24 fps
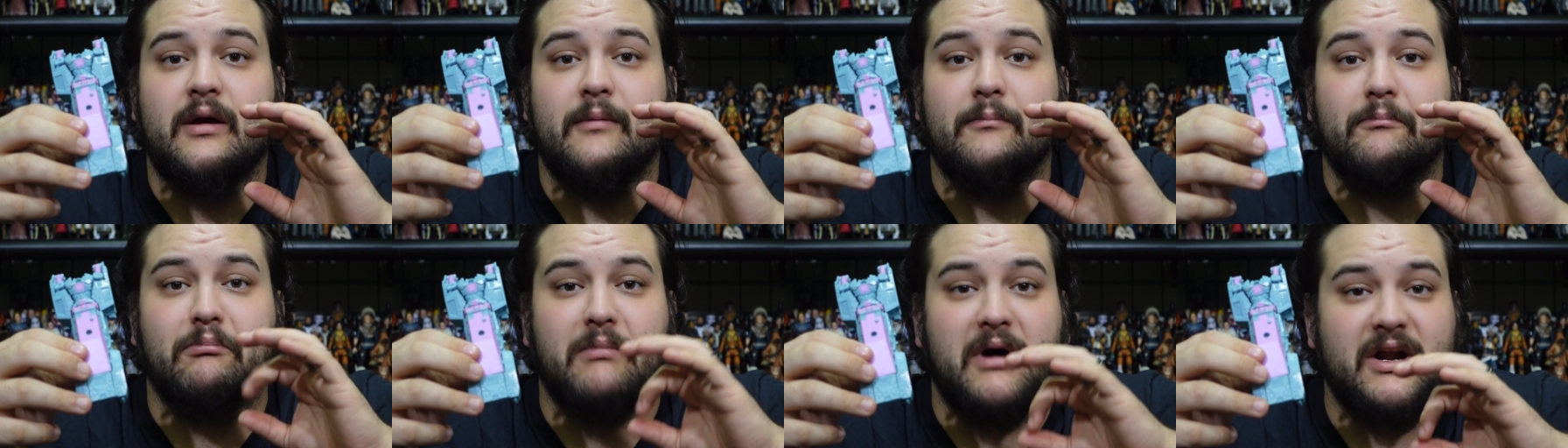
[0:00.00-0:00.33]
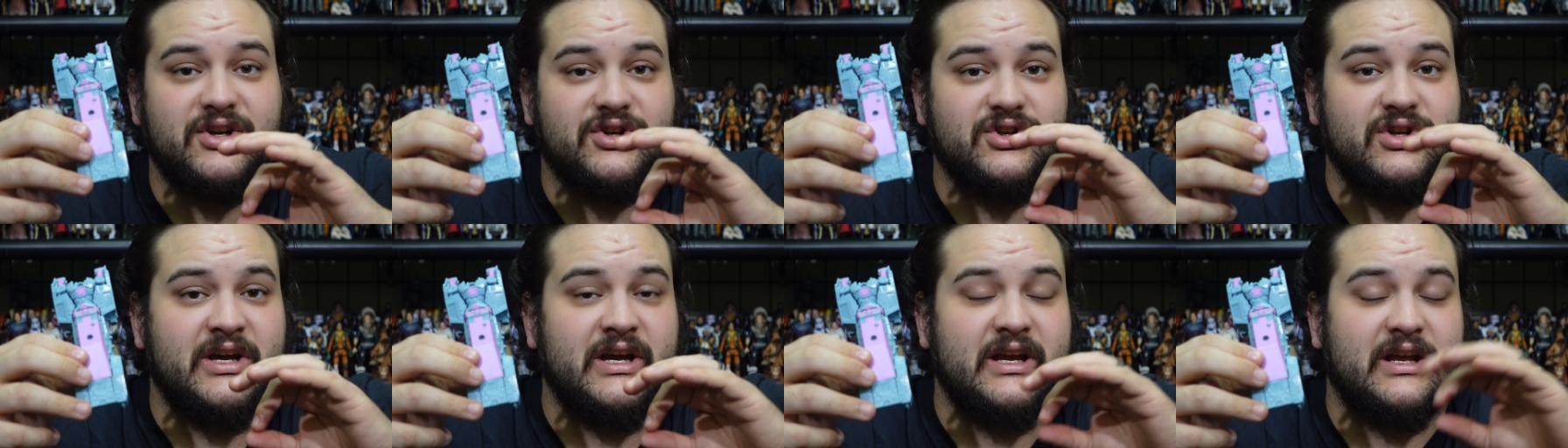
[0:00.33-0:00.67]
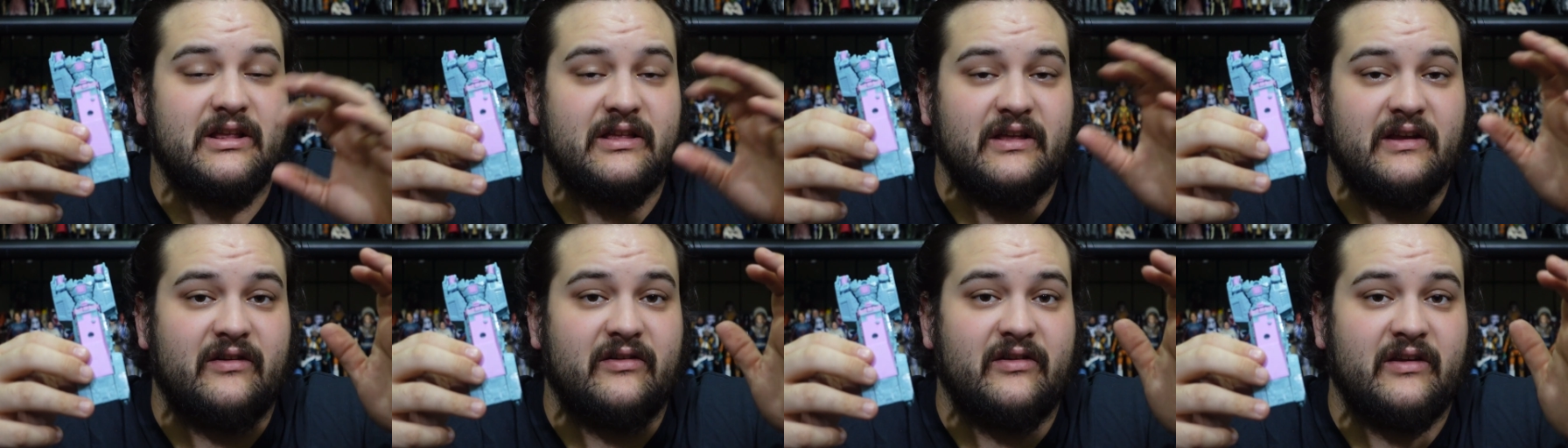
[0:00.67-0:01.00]
much
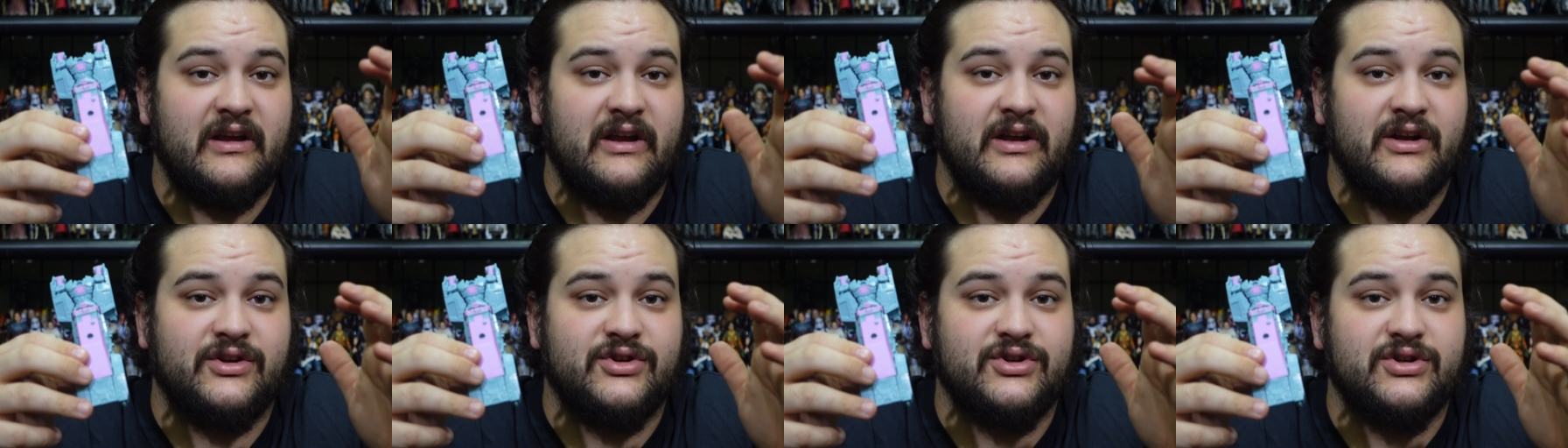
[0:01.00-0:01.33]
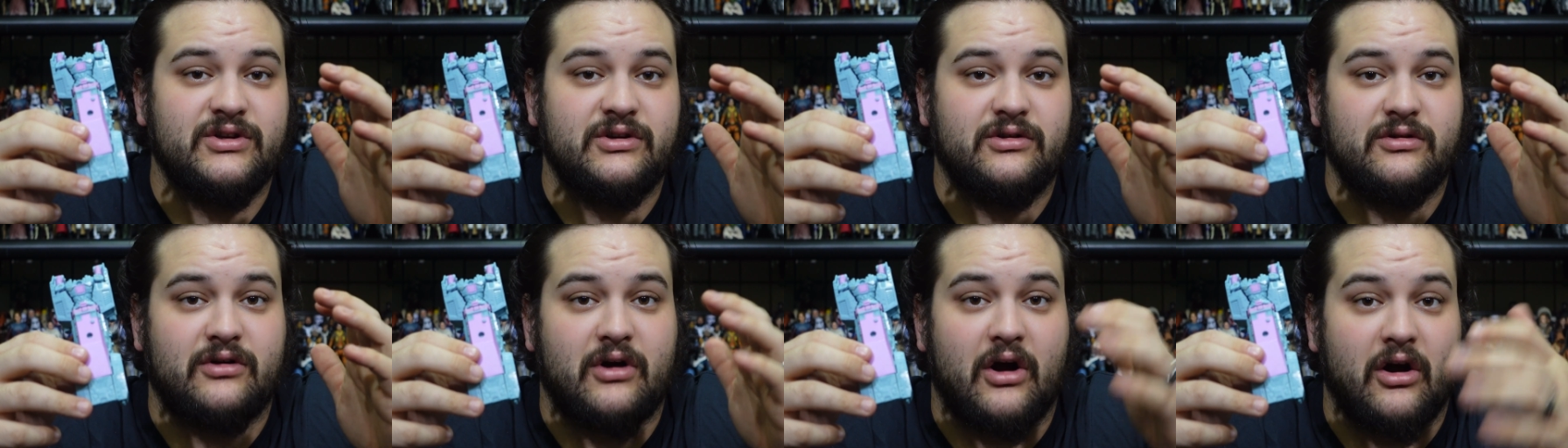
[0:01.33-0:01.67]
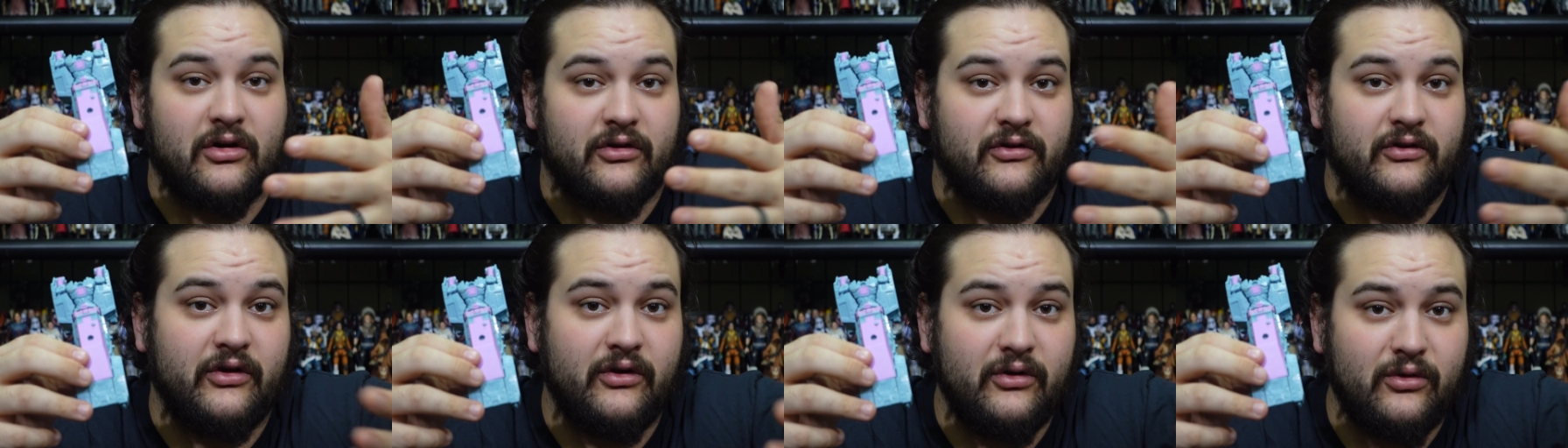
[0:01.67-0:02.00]
like the Siege
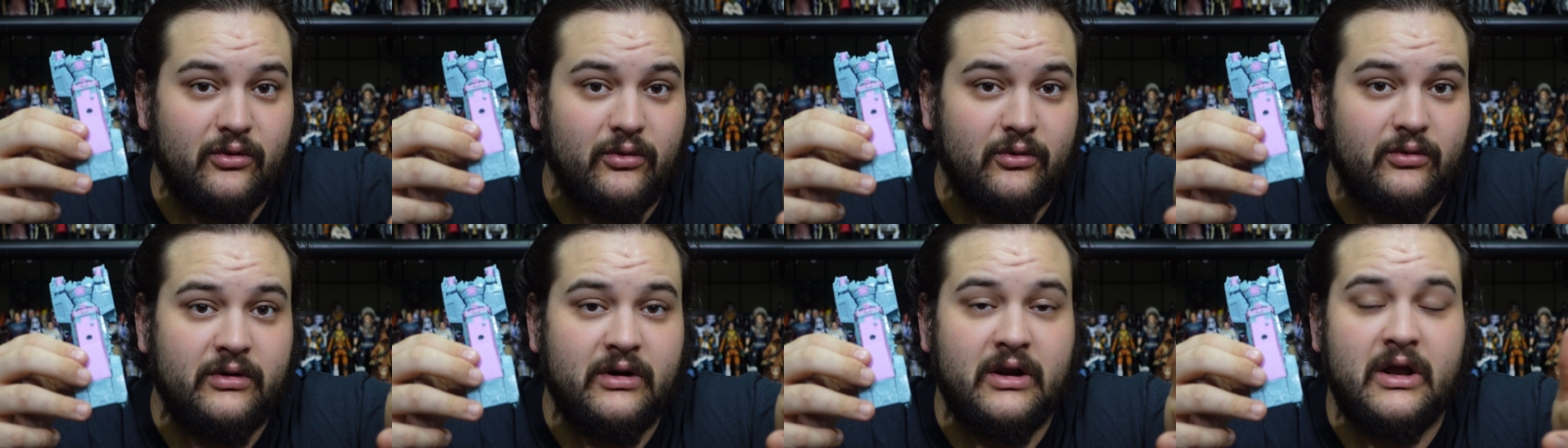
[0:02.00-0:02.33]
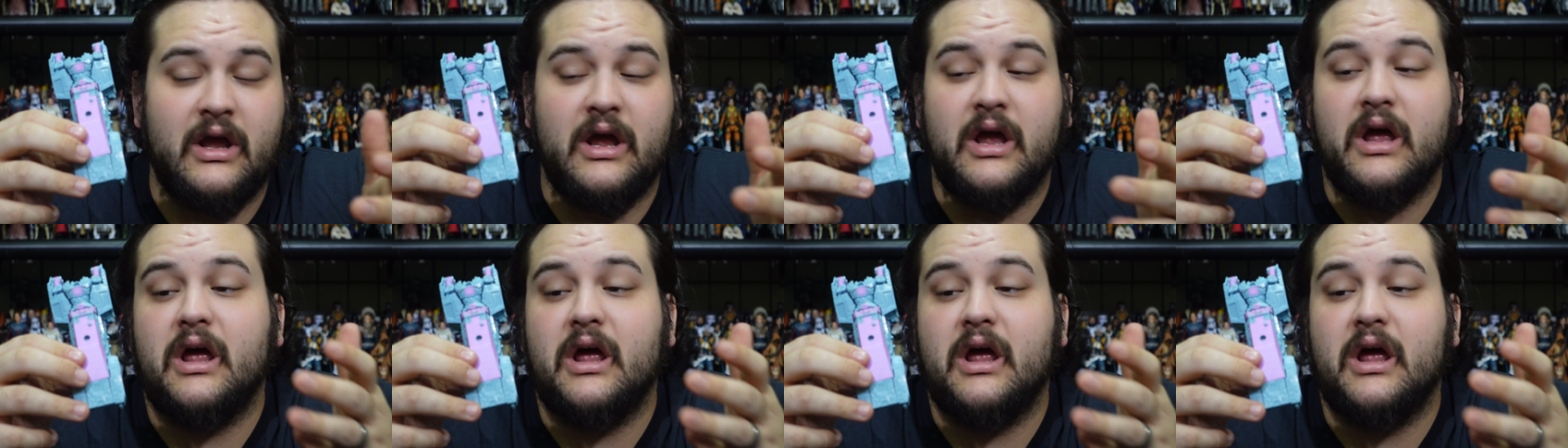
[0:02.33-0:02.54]
cartoon,